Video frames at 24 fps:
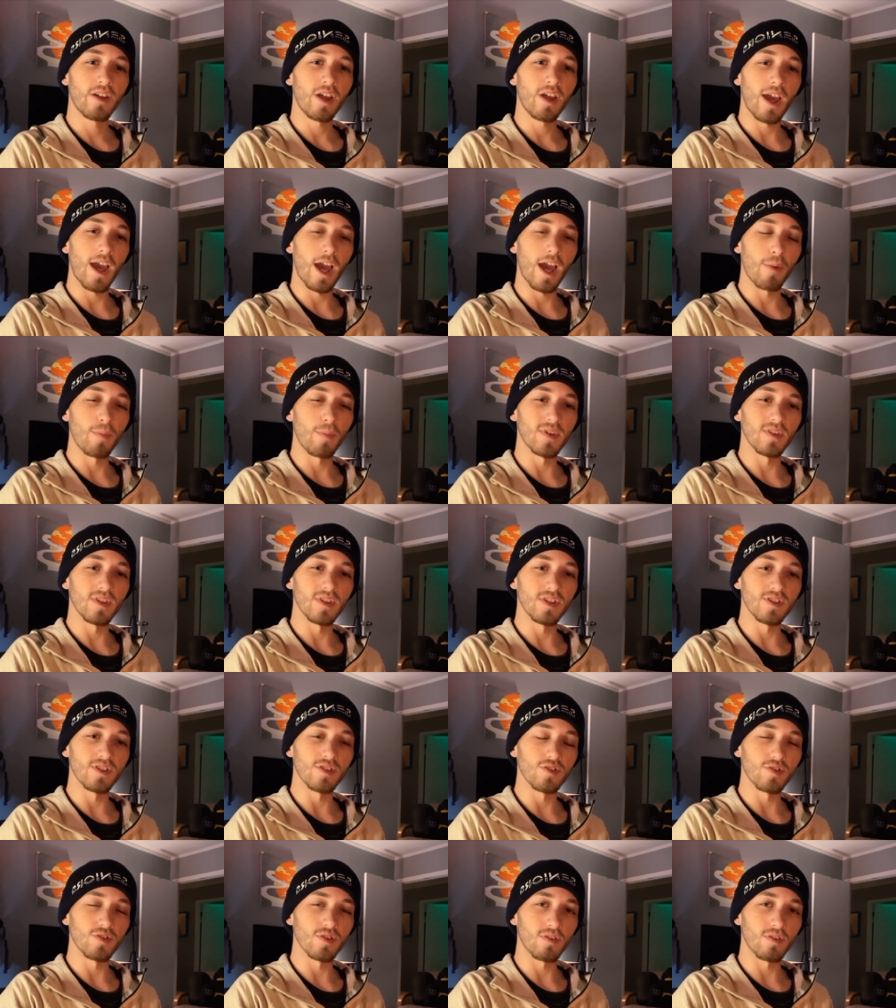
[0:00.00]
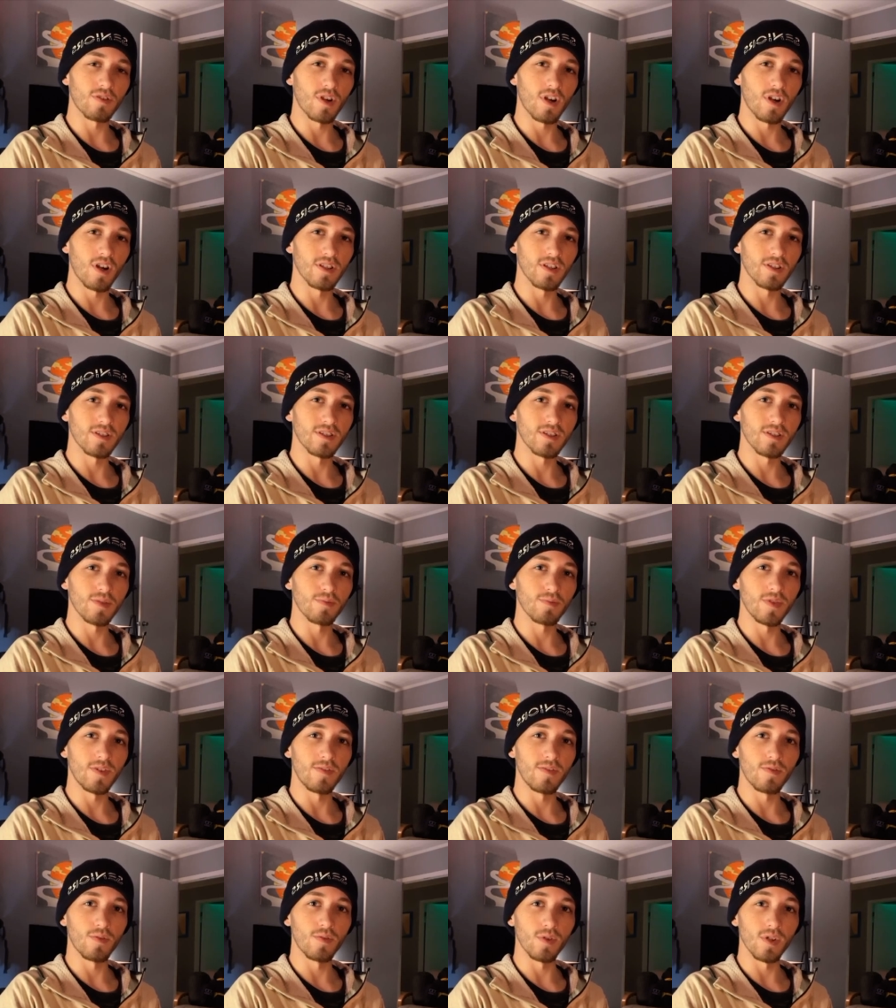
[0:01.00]
Appalachian Trail content
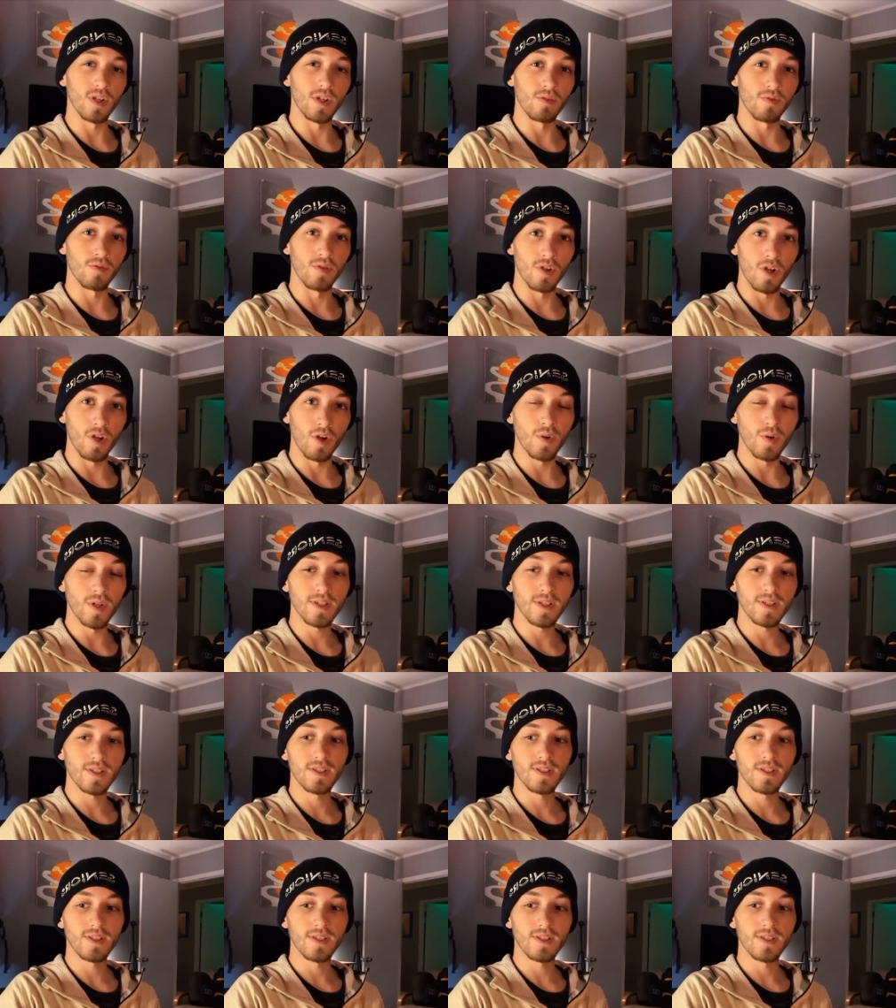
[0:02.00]
before you know it.